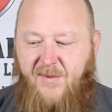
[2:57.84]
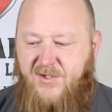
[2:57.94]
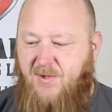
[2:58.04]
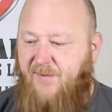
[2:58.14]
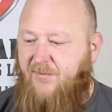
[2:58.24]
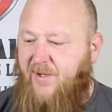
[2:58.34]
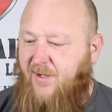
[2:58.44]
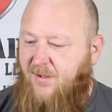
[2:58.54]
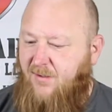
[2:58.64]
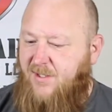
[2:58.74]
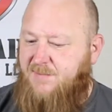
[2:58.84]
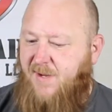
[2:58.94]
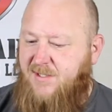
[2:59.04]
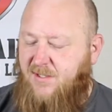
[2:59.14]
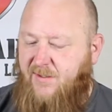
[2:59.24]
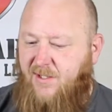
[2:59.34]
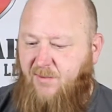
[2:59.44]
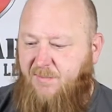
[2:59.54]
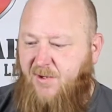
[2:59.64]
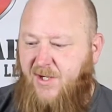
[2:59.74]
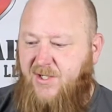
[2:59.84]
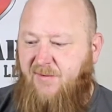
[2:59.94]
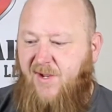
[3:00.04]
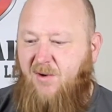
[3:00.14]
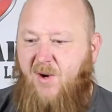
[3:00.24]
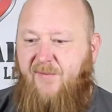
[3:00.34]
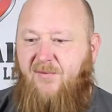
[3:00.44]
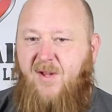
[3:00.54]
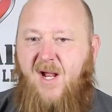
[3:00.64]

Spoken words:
This rifle here is basically a reproduction of that rifle.